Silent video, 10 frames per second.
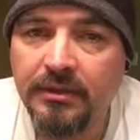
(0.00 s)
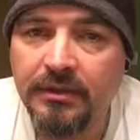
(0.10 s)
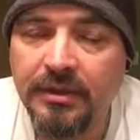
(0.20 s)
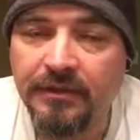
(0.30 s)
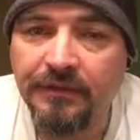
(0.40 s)

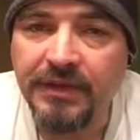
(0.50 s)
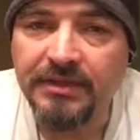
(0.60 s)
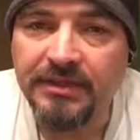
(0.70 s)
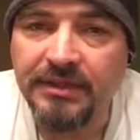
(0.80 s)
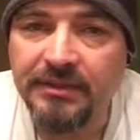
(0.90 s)
You can
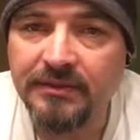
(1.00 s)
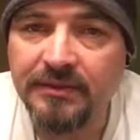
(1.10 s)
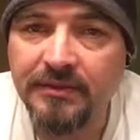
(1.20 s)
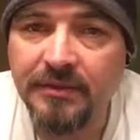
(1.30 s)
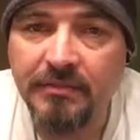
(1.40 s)
fix it
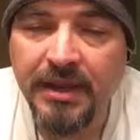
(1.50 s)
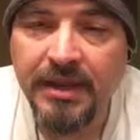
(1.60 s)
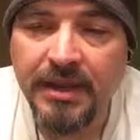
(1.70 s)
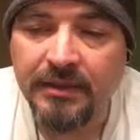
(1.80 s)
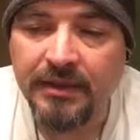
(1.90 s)
for
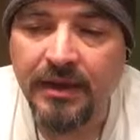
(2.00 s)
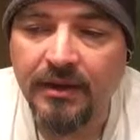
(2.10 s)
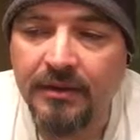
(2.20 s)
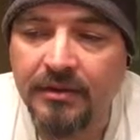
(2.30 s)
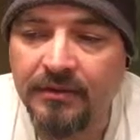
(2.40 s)
men out
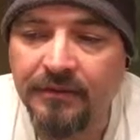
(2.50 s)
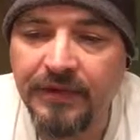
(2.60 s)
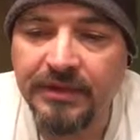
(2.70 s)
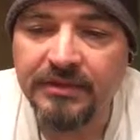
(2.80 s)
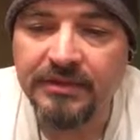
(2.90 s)
there. You can
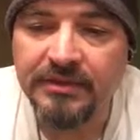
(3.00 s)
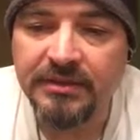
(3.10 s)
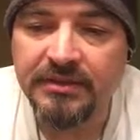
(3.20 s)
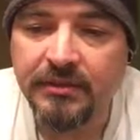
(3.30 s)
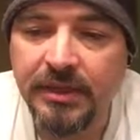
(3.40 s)
fix the
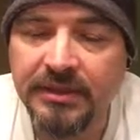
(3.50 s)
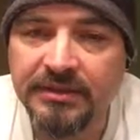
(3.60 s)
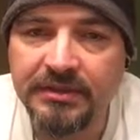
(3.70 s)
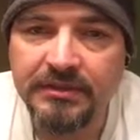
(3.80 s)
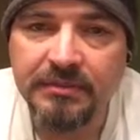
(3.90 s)

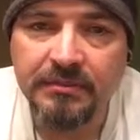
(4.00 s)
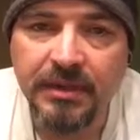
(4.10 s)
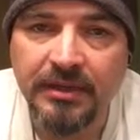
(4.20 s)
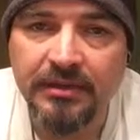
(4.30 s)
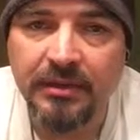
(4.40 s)
situation
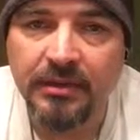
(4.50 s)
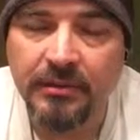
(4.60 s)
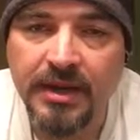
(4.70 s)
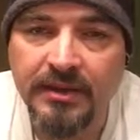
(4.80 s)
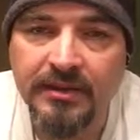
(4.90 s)
by doing the
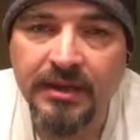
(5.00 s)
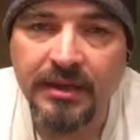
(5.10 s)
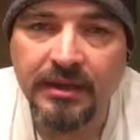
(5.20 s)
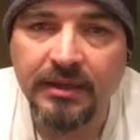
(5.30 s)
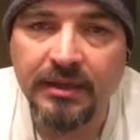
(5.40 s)
right
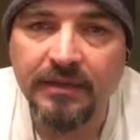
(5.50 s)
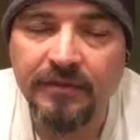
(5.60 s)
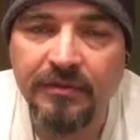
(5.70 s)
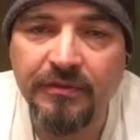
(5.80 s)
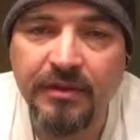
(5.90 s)
thing.
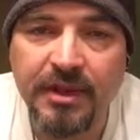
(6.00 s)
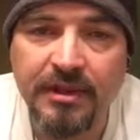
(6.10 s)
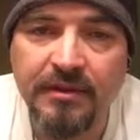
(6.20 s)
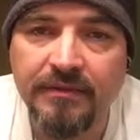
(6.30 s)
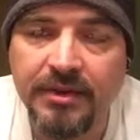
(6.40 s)
If you feel
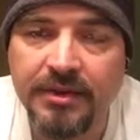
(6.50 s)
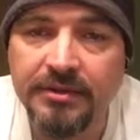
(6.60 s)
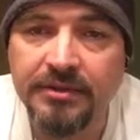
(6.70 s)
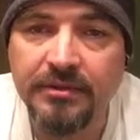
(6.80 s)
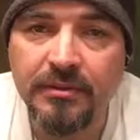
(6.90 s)
like you have an
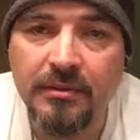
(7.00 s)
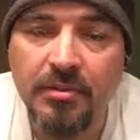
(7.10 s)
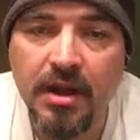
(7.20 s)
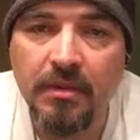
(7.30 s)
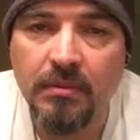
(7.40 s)
issue or a
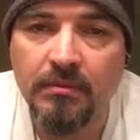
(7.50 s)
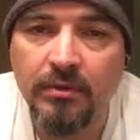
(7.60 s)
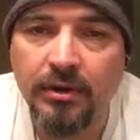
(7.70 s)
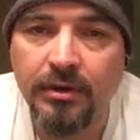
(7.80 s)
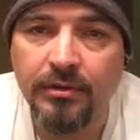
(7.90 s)
problem
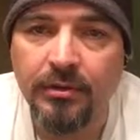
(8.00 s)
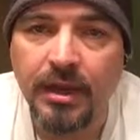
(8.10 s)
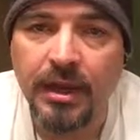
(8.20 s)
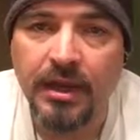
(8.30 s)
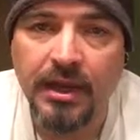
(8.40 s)
where you
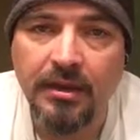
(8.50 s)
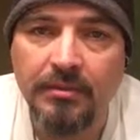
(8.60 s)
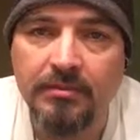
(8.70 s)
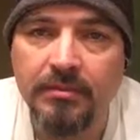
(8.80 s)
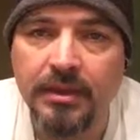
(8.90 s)
can't
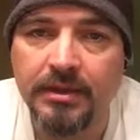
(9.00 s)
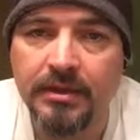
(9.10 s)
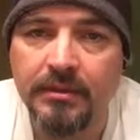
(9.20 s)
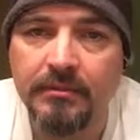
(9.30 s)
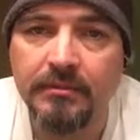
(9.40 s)
help but
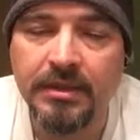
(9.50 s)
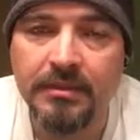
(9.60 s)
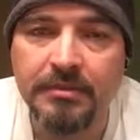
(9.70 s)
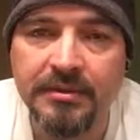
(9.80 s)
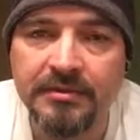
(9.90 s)
be
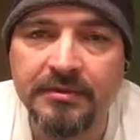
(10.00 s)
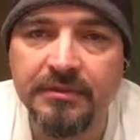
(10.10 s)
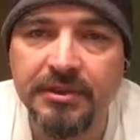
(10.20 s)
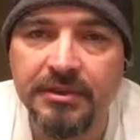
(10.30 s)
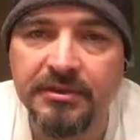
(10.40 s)
abusive
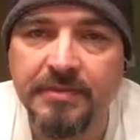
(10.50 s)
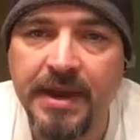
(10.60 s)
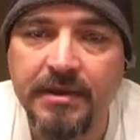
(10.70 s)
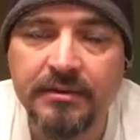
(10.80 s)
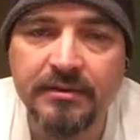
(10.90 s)
to your
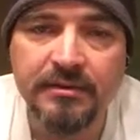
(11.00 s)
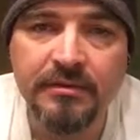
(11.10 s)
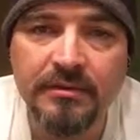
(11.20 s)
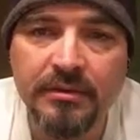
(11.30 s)
spouse,